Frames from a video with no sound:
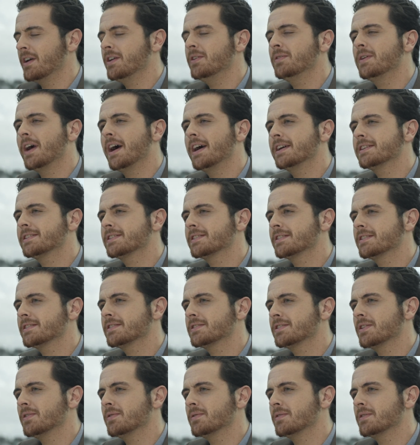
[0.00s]
Are you guys,
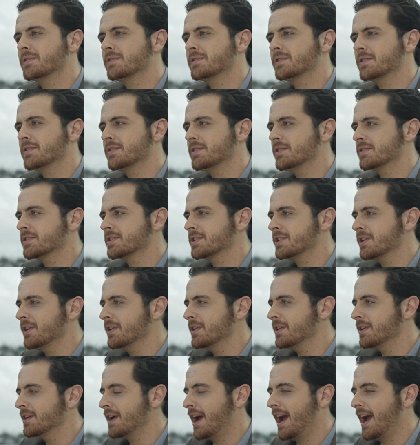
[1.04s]
so you're still